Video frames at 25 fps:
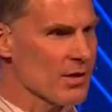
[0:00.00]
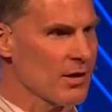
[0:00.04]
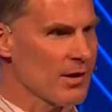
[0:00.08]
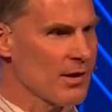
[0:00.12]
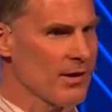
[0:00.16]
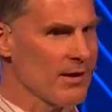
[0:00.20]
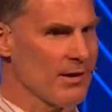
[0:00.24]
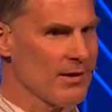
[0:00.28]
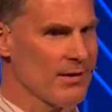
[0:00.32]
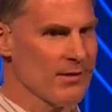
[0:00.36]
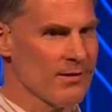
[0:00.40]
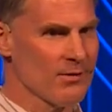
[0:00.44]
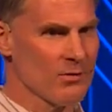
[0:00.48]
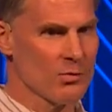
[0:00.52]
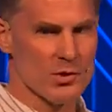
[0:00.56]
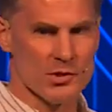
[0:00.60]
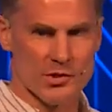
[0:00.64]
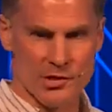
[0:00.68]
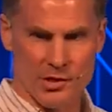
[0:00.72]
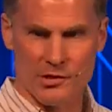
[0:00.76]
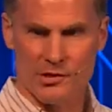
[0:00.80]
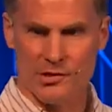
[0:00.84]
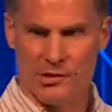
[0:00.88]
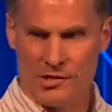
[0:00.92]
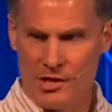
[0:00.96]
was
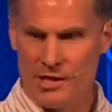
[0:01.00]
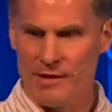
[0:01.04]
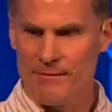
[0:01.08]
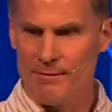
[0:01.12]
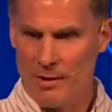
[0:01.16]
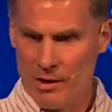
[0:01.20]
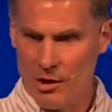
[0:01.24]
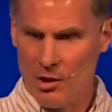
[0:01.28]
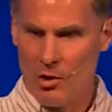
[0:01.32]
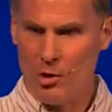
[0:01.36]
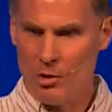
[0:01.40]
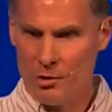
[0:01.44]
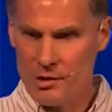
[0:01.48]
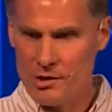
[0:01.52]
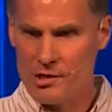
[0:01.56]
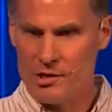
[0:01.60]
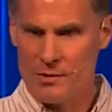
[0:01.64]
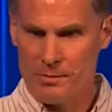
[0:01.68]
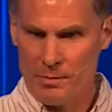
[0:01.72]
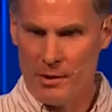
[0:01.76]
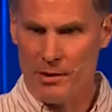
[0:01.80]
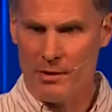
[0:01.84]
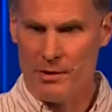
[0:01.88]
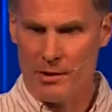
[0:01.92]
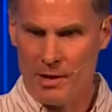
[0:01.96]
conceived by the Holy
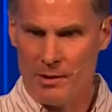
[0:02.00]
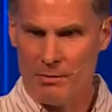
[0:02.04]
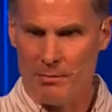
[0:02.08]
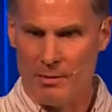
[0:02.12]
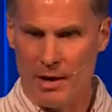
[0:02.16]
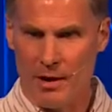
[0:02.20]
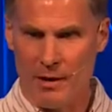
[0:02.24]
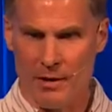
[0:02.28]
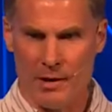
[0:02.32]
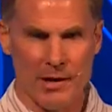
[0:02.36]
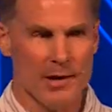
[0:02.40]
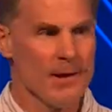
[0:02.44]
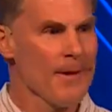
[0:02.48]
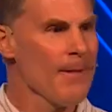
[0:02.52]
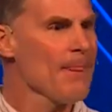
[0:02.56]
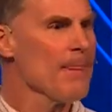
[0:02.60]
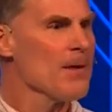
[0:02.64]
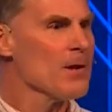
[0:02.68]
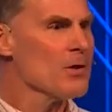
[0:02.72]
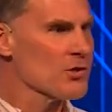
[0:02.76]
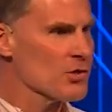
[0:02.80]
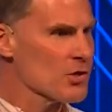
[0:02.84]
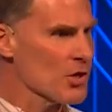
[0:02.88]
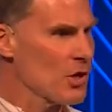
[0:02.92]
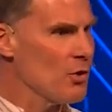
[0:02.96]
Spirit in Mary,
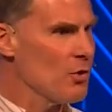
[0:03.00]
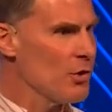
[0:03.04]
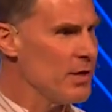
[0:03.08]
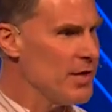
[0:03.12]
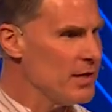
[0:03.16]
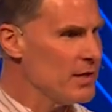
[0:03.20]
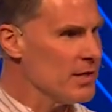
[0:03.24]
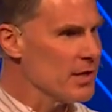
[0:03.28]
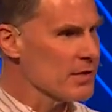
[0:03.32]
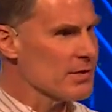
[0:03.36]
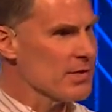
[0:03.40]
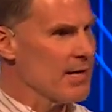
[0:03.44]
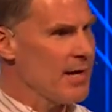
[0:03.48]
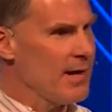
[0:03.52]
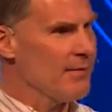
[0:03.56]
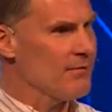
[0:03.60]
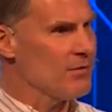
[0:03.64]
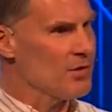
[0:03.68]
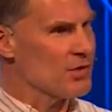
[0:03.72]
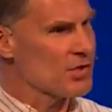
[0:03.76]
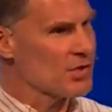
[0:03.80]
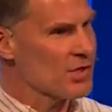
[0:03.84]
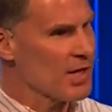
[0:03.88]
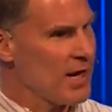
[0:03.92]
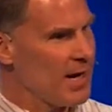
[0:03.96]
so he doesn't have
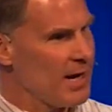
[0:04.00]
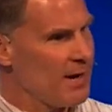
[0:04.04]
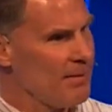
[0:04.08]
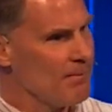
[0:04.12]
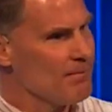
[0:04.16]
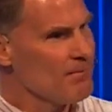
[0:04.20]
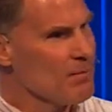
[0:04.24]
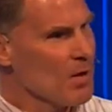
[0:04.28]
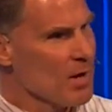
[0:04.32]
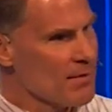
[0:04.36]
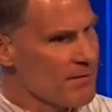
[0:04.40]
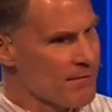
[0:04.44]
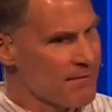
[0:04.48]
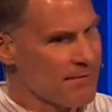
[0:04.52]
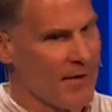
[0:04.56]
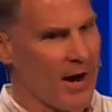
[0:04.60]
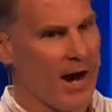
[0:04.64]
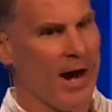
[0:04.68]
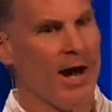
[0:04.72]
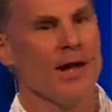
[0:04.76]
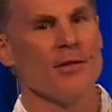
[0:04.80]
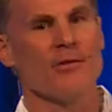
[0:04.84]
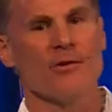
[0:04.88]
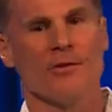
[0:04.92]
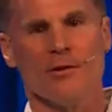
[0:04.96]
the same
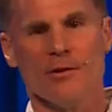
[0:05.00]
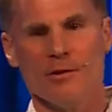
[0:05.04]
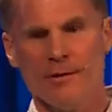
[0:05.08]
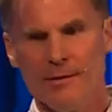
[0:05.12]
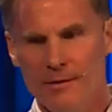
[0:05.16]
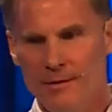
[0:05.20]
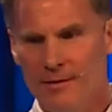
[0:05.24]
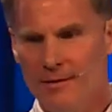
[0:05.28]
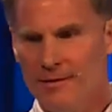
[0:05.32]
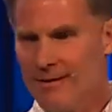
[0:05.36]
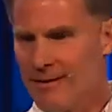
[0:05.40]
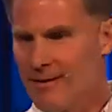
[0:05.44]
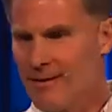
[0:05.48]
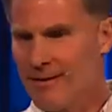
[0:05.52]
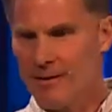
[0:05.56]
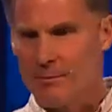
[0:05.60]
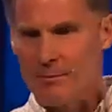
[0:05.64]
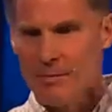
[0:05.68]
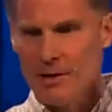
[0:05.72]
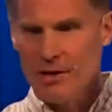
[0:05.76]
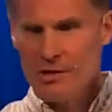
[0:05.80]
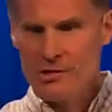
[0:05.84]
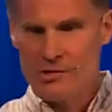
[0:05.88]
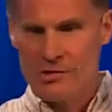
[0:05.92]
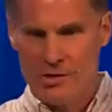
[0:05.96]
father
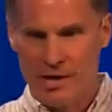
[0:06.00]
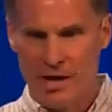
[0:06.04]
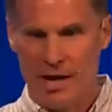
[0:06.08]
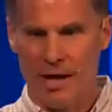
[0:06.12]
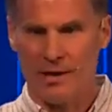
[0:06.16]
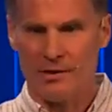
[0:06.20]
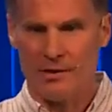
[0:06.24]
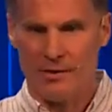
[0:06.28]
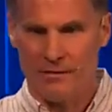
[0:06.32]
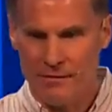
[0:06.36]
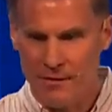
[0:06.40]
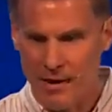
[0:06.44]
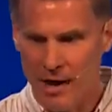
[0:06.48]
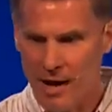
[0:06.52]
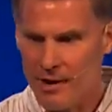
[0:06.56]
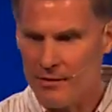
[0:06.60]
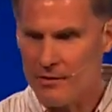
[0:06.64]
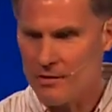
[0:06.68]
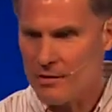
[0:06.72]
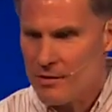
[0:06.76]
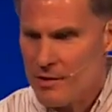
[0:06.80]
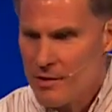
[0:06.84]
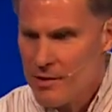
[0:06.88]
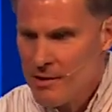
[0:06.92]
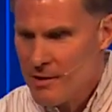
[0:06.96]
because God the
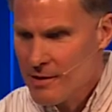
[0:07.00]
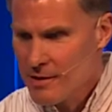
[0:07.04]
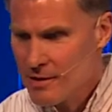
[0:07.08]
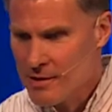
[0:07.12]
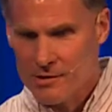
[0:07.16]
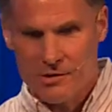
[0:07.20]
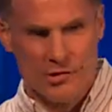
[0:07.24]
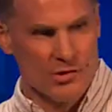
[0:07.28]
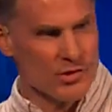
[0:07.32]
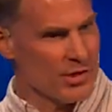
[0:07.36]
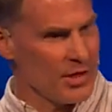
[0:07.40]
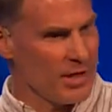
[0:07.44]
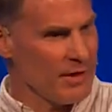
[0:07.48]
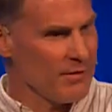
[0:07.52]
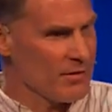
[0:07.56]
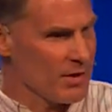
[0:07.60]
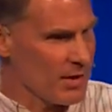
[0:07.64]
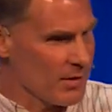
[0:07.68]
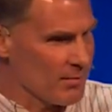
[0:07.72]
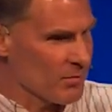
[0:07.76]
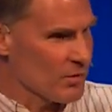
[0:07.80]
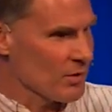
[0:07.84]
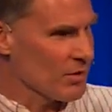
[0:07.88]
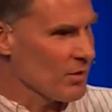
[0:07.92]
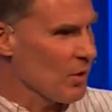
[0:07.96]
Father conceived
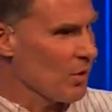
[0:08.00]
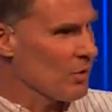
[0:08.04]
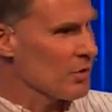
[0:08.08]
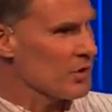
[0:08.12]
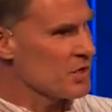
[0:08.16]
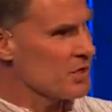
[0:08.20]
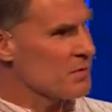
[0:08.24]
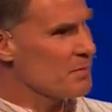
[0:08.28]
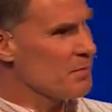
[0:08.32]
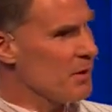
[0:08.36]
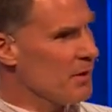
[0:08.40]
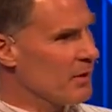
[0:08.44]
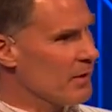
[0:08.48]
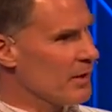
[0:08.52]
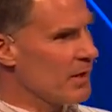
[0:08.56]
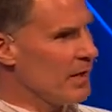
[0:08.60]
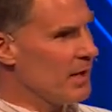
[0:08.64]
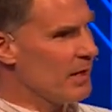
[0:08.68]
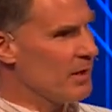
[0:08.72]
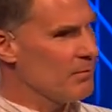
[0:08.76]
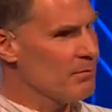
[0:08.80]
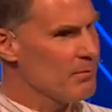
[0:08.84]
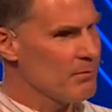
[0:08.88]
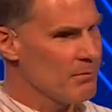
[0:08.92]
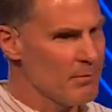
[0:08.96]
him through the Holy Spirit
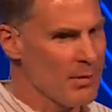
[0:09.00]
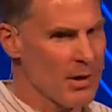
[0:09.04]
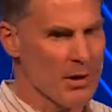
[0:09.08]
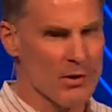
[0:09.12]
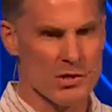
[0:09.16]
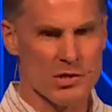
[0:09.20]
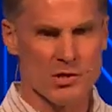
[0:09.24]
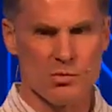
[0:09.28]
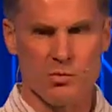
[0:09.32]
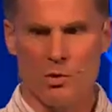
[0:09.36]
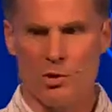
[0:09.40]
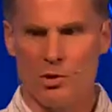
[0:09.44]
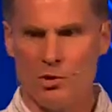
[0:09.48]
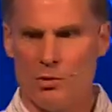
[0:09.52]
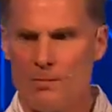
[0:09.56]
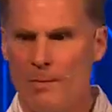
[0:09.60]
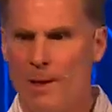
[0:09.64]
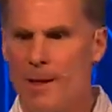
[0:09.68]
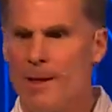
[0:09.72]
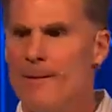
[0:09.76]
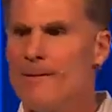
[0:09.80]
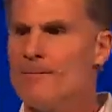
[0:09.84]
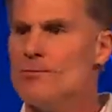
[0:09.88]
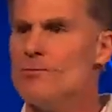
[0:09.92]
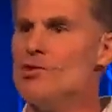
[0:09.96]
in Mary's womb.
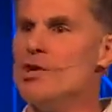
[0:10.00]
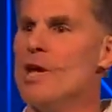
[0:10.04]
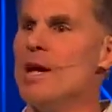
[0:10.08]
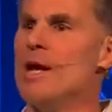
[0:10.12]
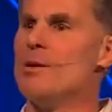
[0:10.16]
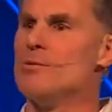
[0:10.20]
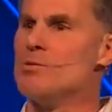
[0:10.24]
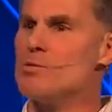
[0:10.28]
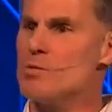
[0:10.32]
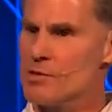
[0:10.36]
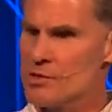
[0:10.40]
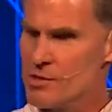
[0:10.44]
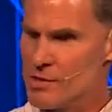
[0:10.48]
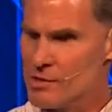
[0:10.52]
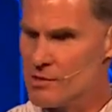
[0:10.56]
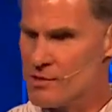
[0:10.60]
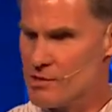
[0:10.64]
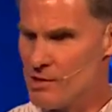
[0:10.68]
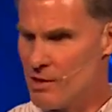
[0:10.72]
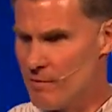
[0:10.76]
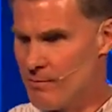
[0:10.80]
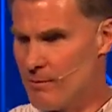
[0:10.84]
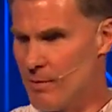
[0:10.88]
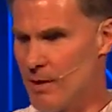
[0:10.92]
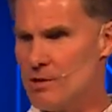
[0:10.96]
James was
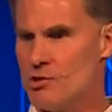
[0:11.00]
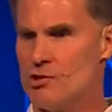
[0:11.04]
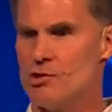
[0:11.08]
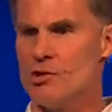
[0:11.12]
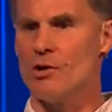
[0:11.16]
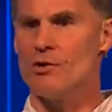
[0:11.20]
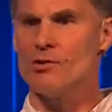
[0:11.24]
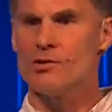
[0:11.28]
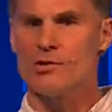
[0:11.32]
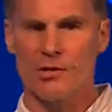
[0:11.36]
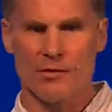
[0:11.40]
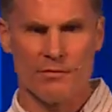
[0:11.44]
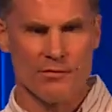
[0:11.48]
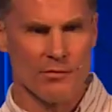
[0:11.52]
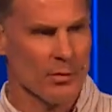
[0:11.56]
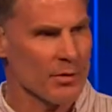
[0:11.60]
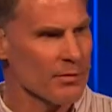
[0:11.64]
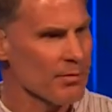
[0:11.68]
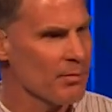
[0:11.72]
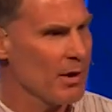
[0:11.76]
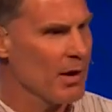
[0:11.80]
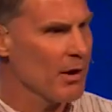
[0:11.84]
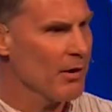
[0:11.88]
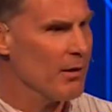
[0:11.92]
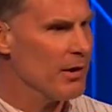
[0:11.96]
conceived by Joseph
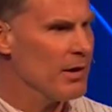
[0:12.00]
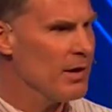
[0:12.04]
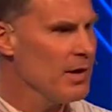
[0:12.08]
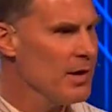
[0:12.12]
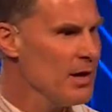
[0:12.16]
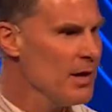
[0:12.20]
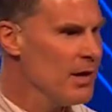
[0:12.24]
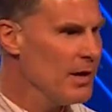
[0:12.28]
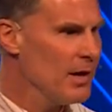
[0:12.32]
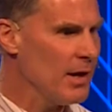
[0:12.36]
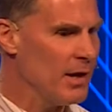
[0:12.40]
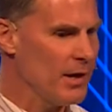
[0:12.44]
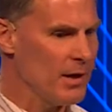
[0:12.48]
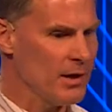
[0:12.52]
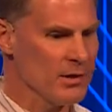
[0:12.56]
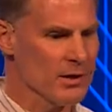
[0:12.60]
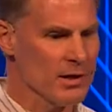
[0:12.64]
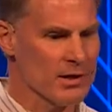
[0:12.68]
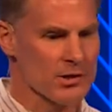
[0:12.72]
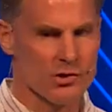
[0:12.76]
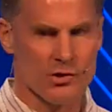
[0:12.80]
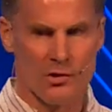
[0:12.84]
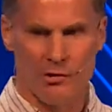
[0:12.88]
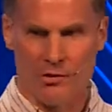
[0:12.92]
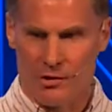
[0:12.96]
with Mary,
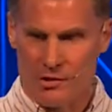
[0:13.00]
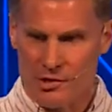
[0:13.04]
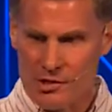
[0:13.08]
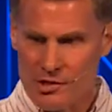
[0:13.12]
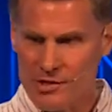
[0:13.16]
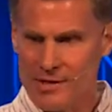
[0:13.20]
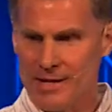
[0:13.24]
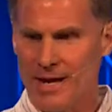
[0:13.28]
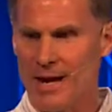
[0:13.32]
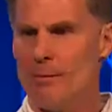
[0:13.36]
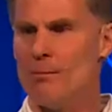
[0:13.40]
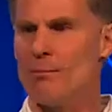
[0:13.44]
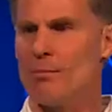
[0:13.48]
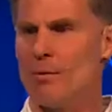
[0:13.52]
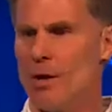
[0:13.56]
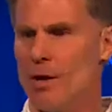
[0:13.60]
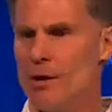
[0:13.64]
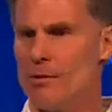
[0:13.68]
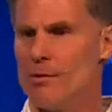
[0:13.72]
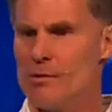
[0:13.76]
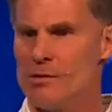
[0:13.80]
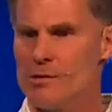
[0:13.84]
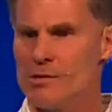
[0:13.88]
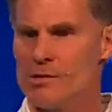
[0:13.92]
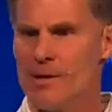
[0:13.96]
and so they're
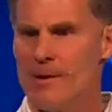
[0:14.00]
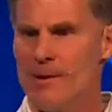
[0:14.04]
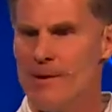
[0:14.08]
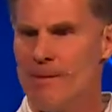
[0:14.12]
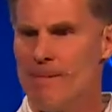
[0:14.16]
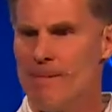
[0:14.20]
stepbrothers.